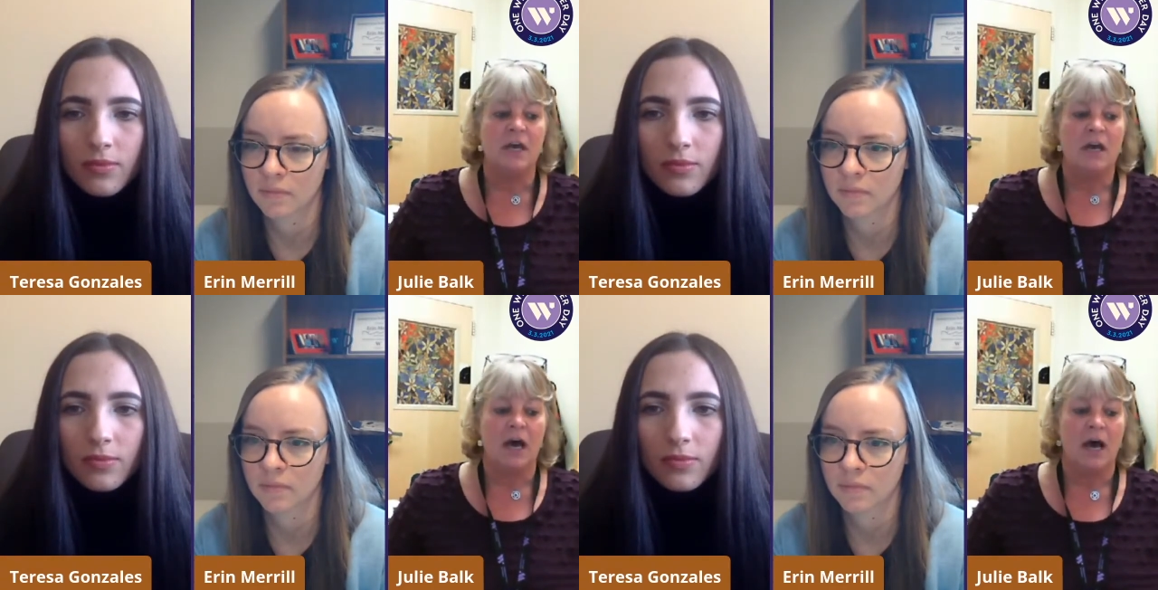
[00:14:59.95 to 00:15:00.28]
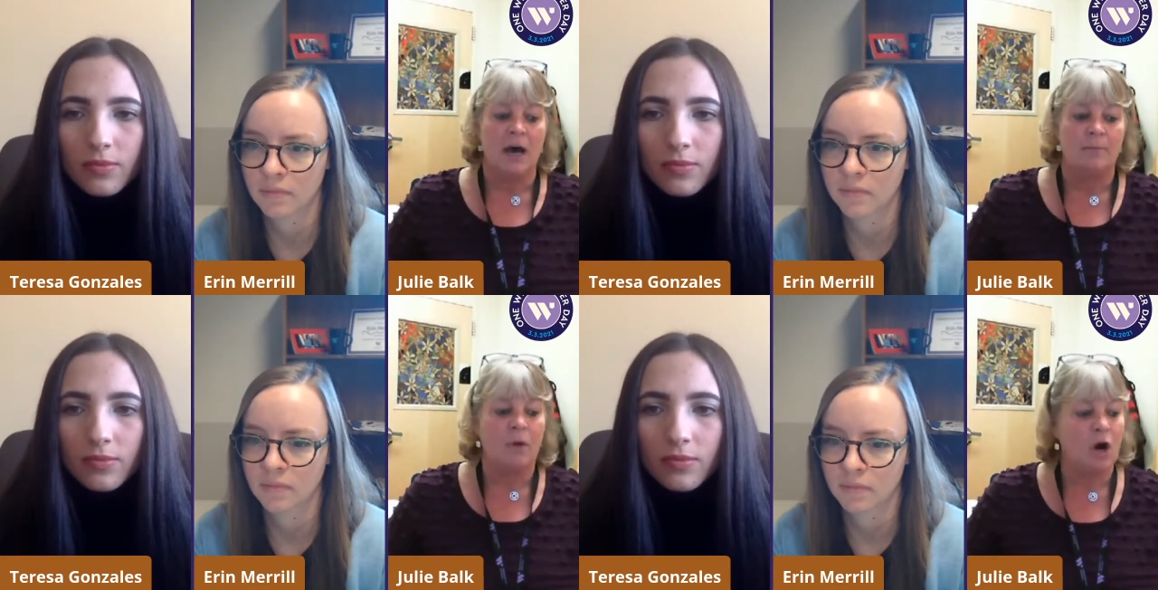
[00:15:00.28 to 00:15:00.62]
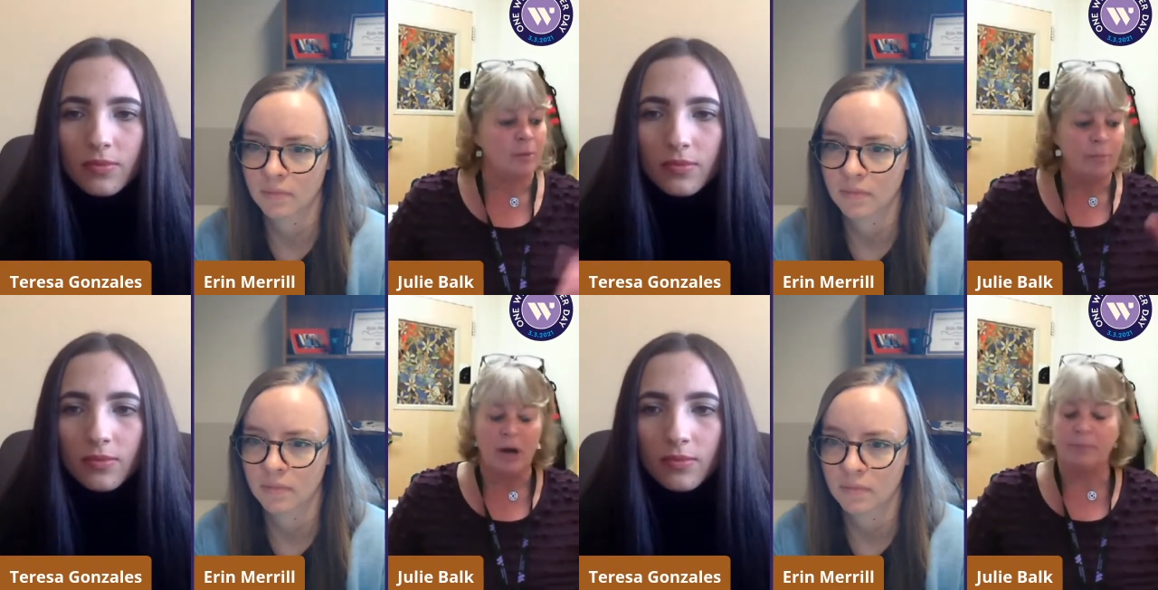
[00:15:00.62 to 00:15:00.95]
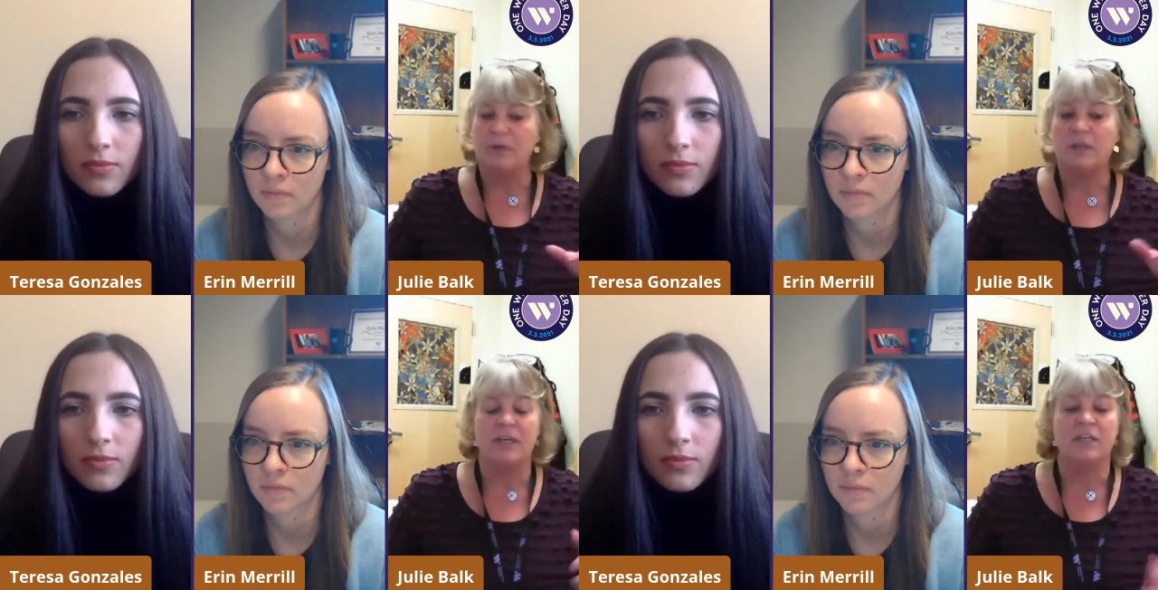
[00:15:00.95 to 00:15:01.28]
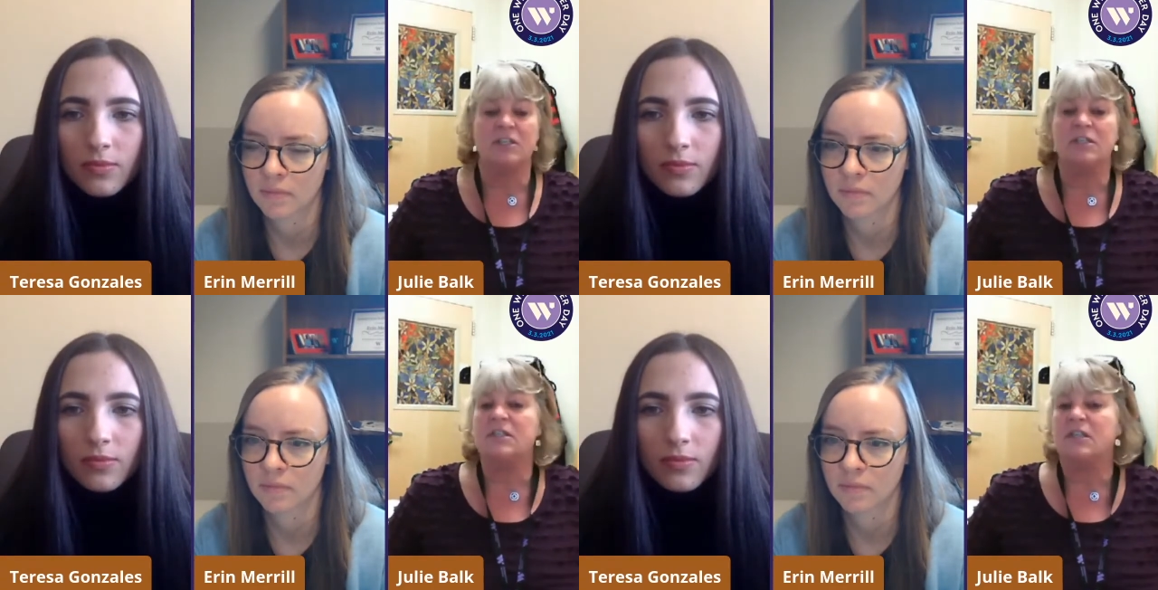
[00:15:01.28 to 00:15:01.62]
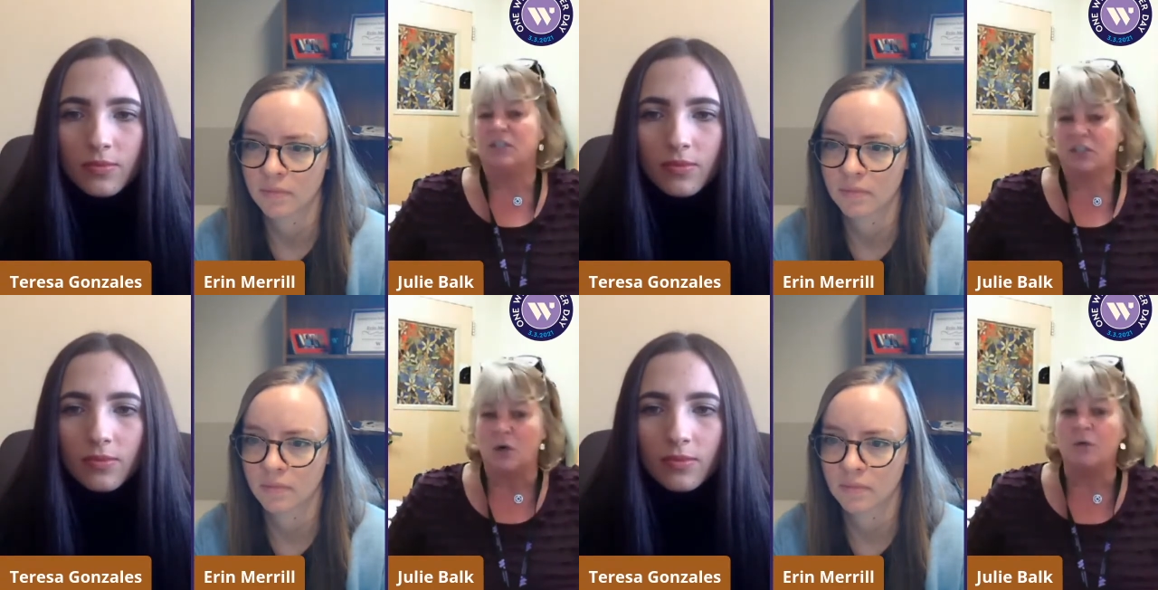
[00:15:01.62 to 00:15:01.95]
Speaker 1: um, our populations
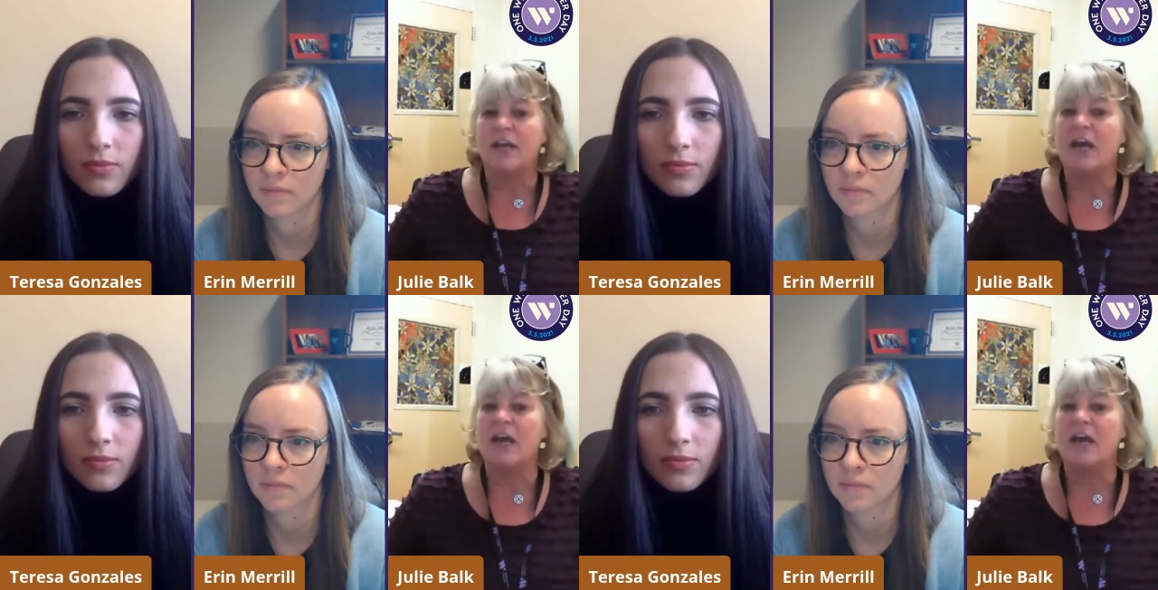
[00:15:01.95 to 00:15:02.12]
that don't